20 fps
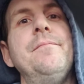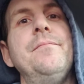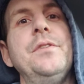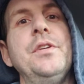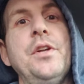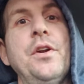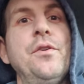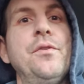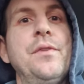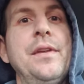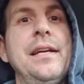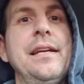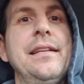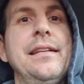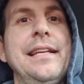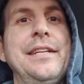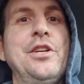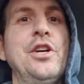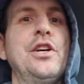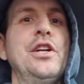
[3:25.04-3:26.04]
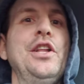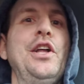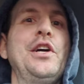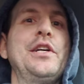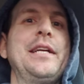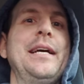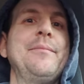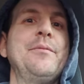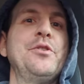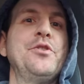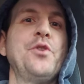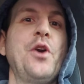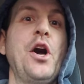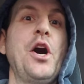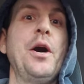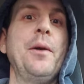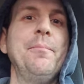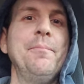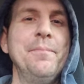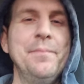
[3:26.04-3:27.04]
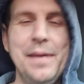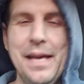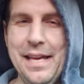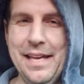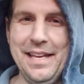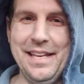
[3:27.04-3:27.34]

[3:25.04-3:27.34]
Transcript: you know, they took a long time to draw them.